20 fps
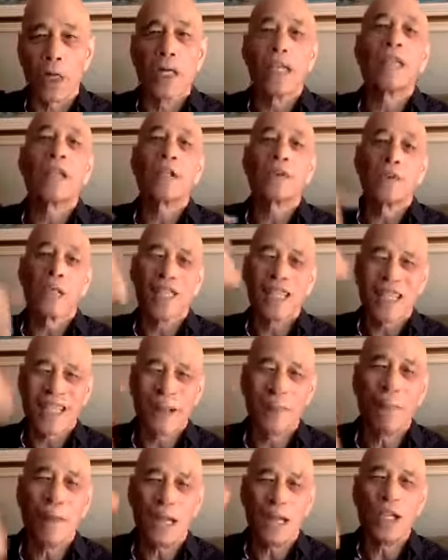In other words,
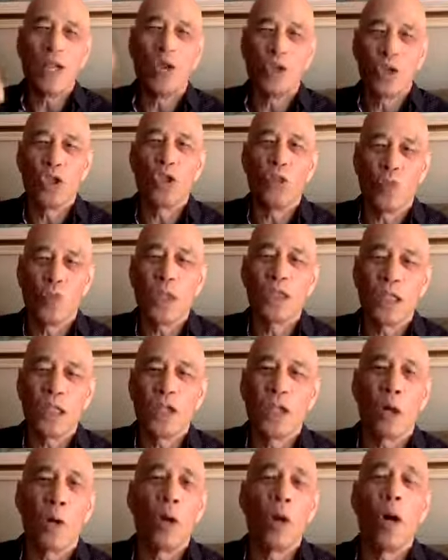somebody who you really
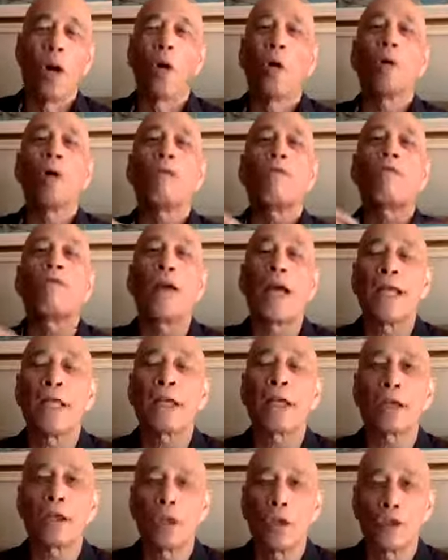know, or a friend,
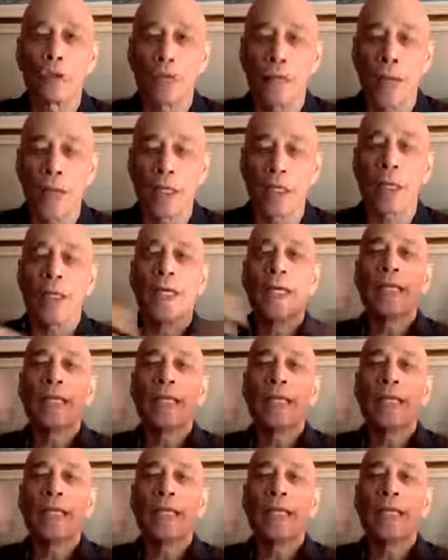a close friend,